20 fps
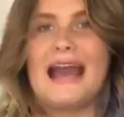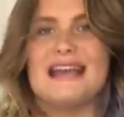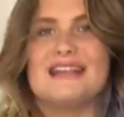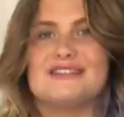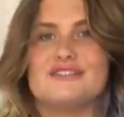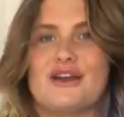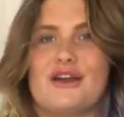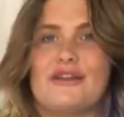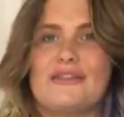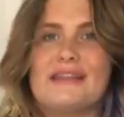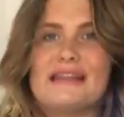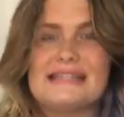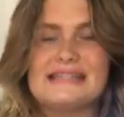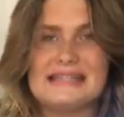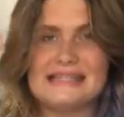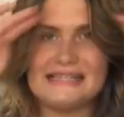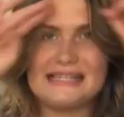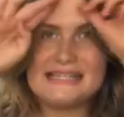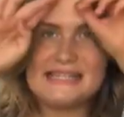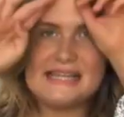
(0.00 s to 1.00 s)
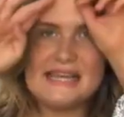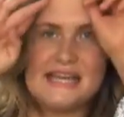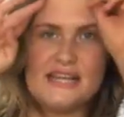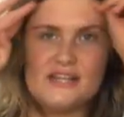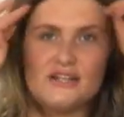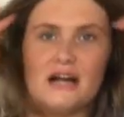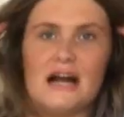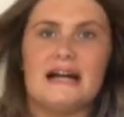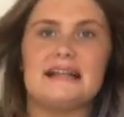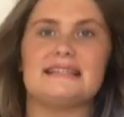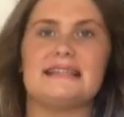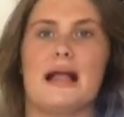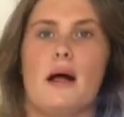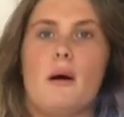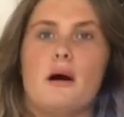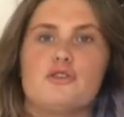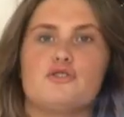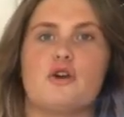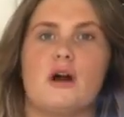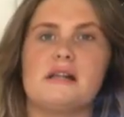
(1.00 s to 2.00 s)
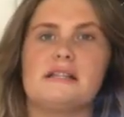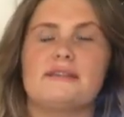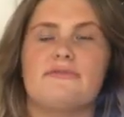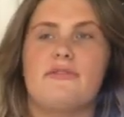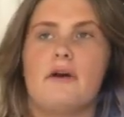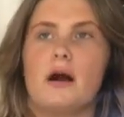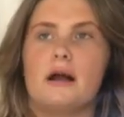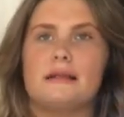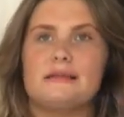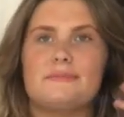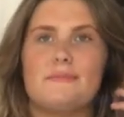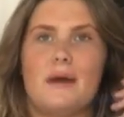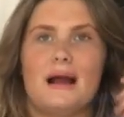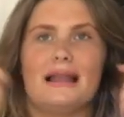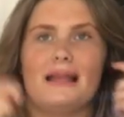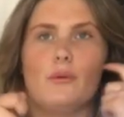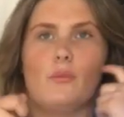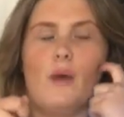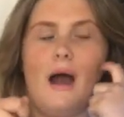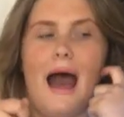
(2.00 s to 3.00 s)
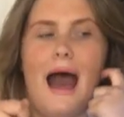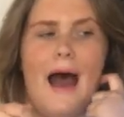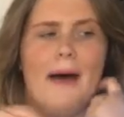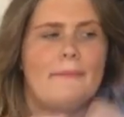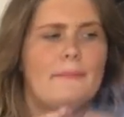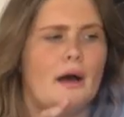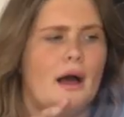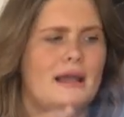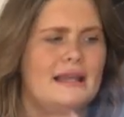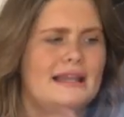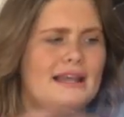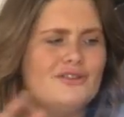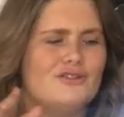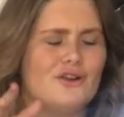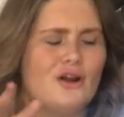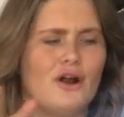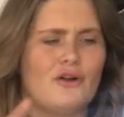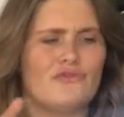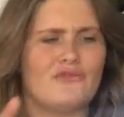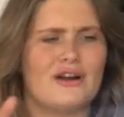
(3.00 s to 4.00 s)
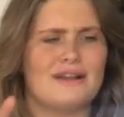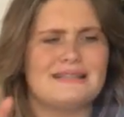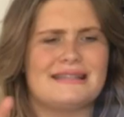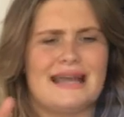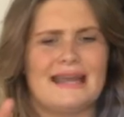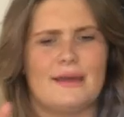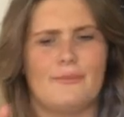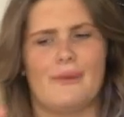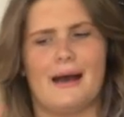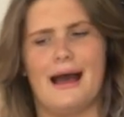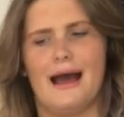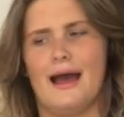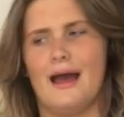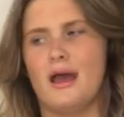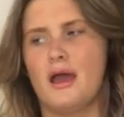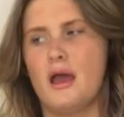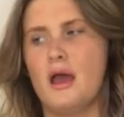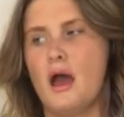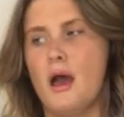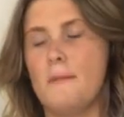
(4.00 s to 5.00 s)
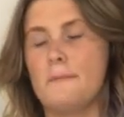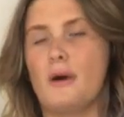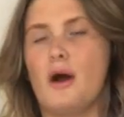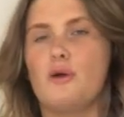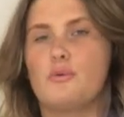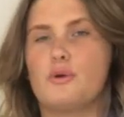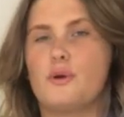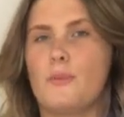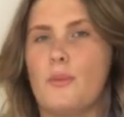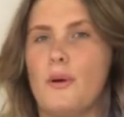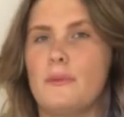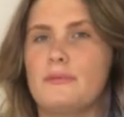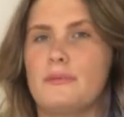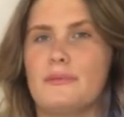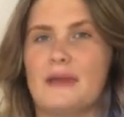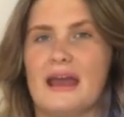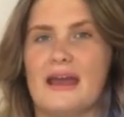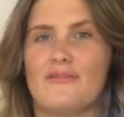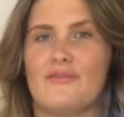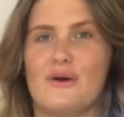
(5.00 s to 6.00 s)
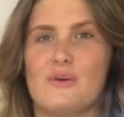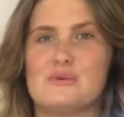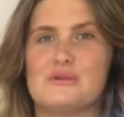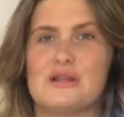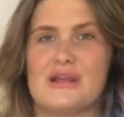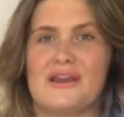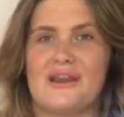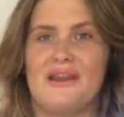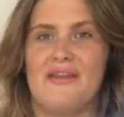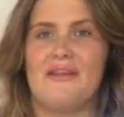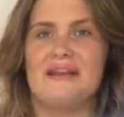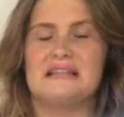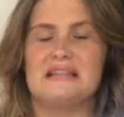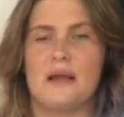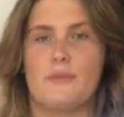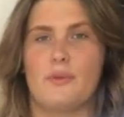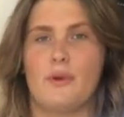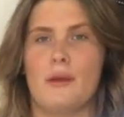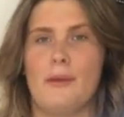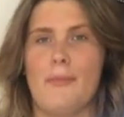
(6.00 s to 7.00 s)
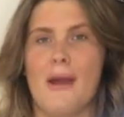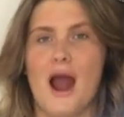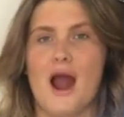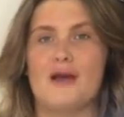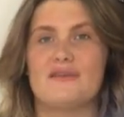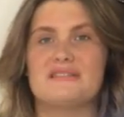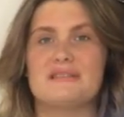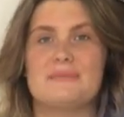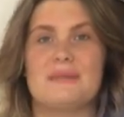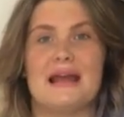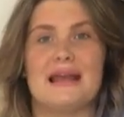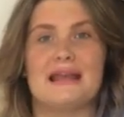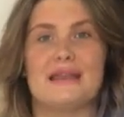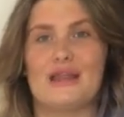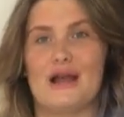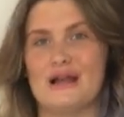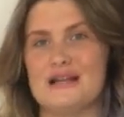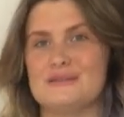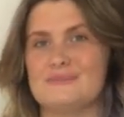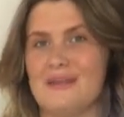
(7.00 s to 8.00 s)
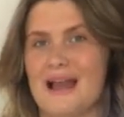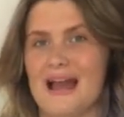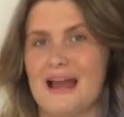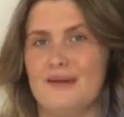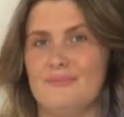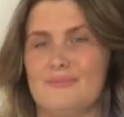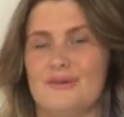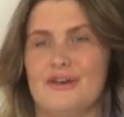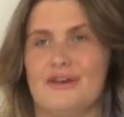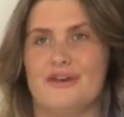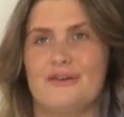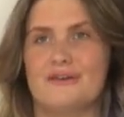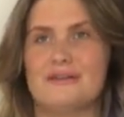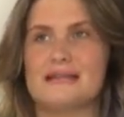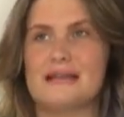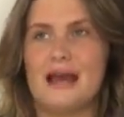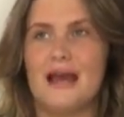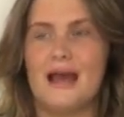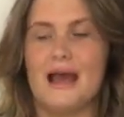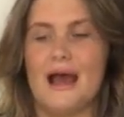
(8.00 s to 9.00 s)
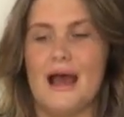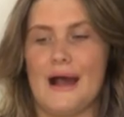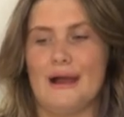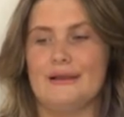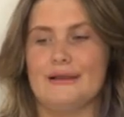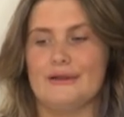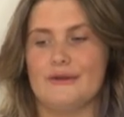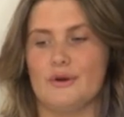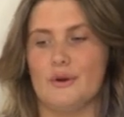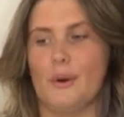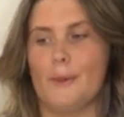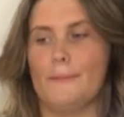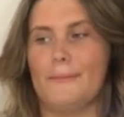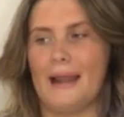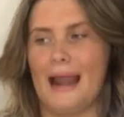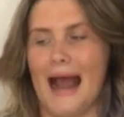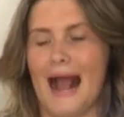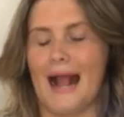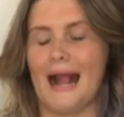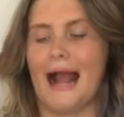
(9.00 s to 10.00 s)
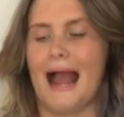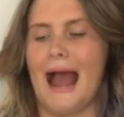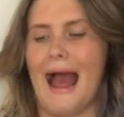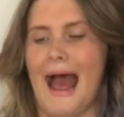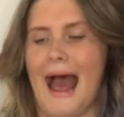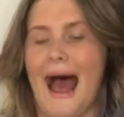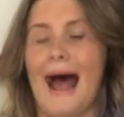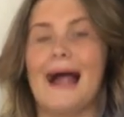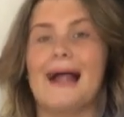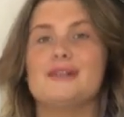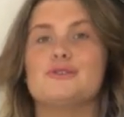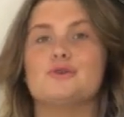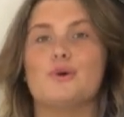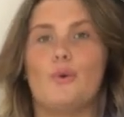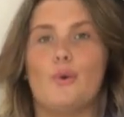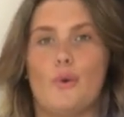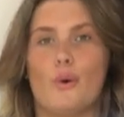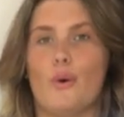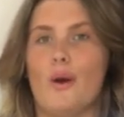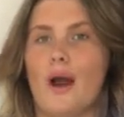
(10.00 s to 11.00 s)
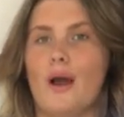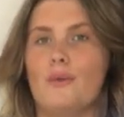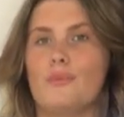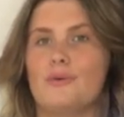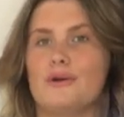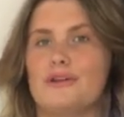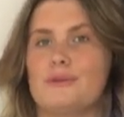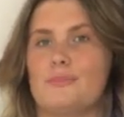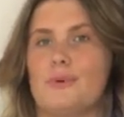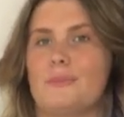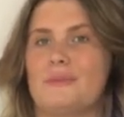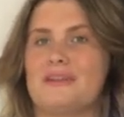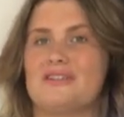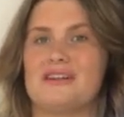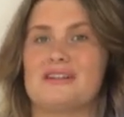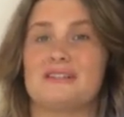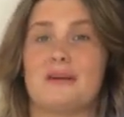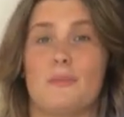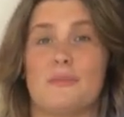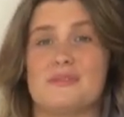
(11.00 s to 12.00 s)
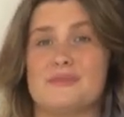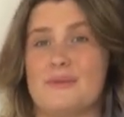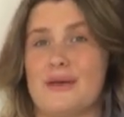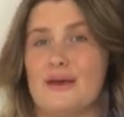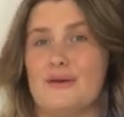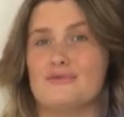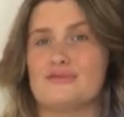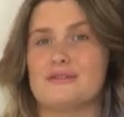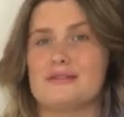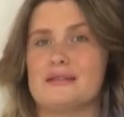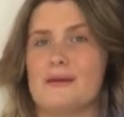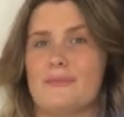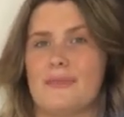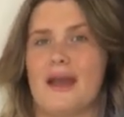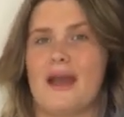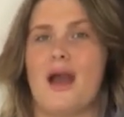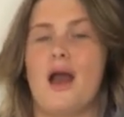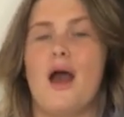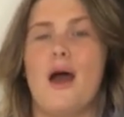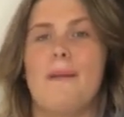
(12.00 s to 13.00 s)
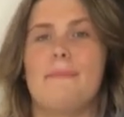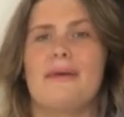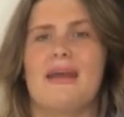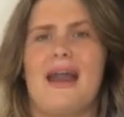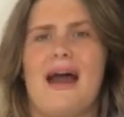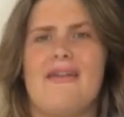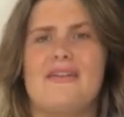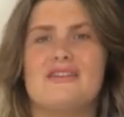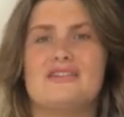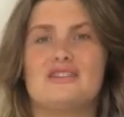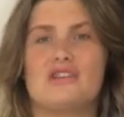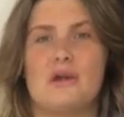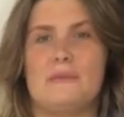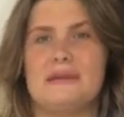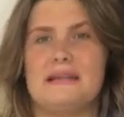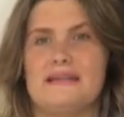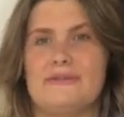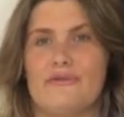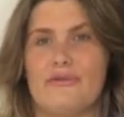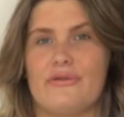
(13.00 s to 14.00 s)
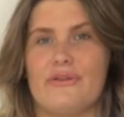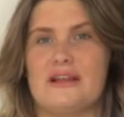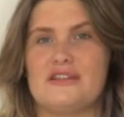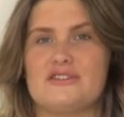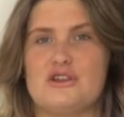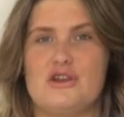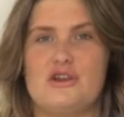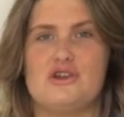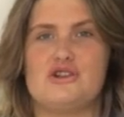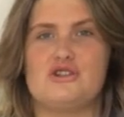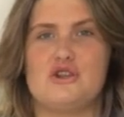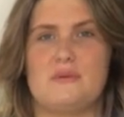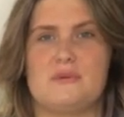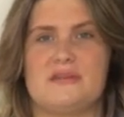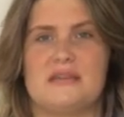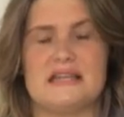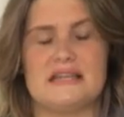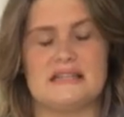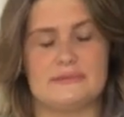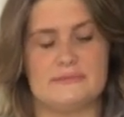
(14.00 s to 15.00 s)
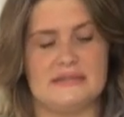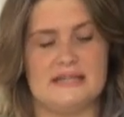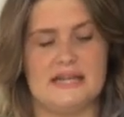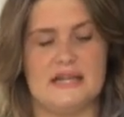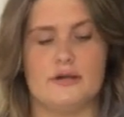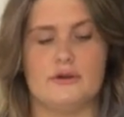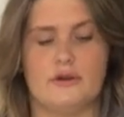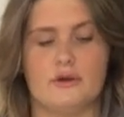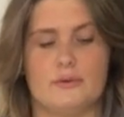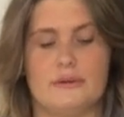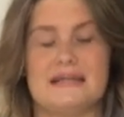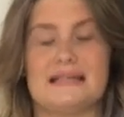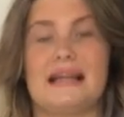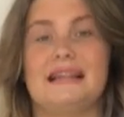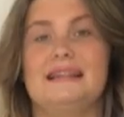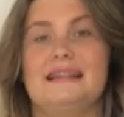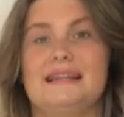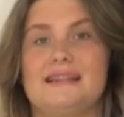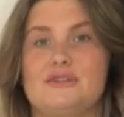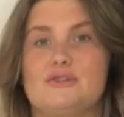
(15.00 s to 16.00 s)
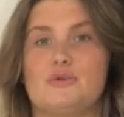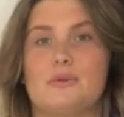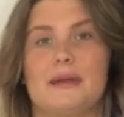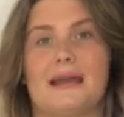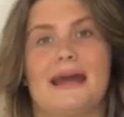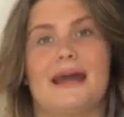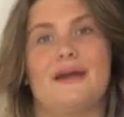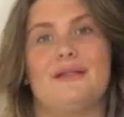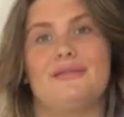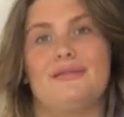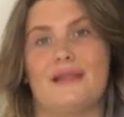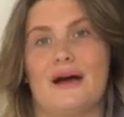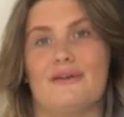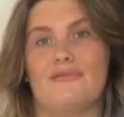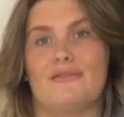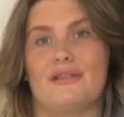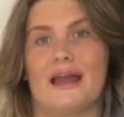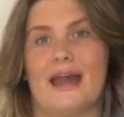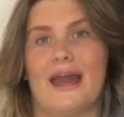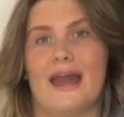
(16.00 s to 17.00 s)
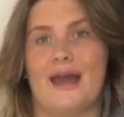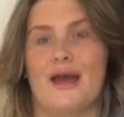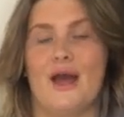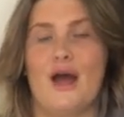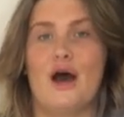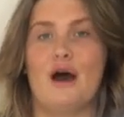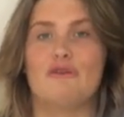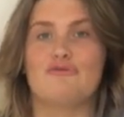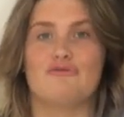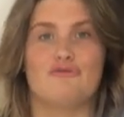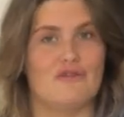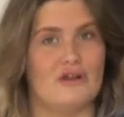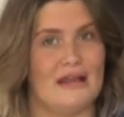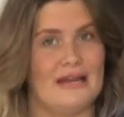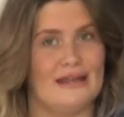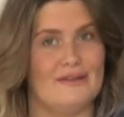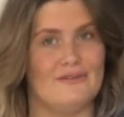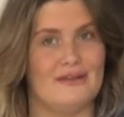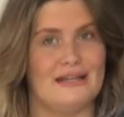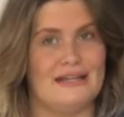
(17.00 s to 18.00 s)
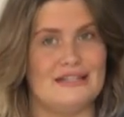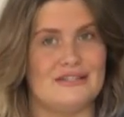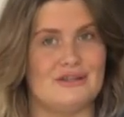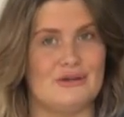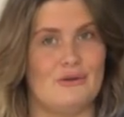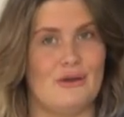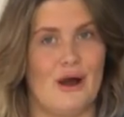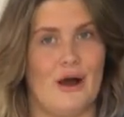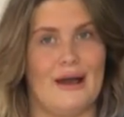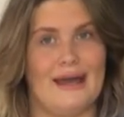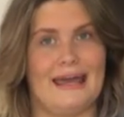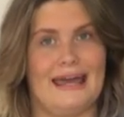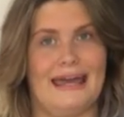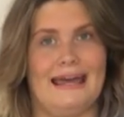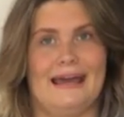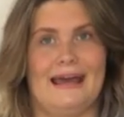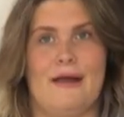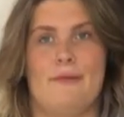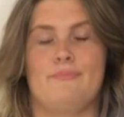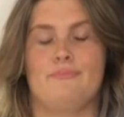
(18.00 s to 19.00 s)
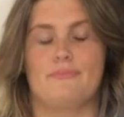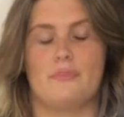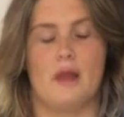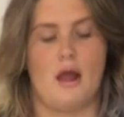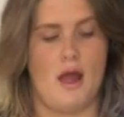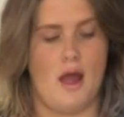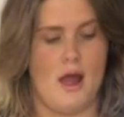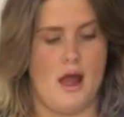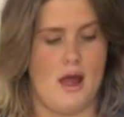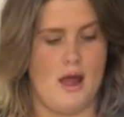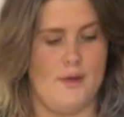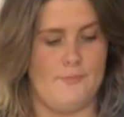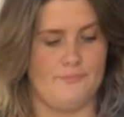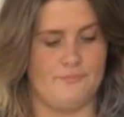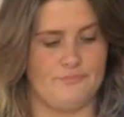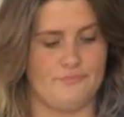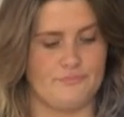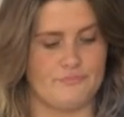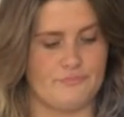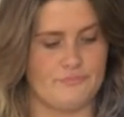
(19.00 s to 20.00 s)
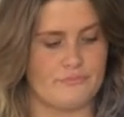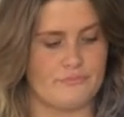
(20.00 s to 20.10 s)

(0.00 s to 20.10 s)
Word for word: Okay, so this is the tea dress. Now, I tried to find my little hat, but I literally can't find it anywhere. But I would probably, if I was looking at this, I'd probably pair up some like, nice black boots, a little black hat, or I would probably dress up with some heels or something. But yeah, there's so many different things that you could do with this. material is literally lovely. Really, really do like it. Um,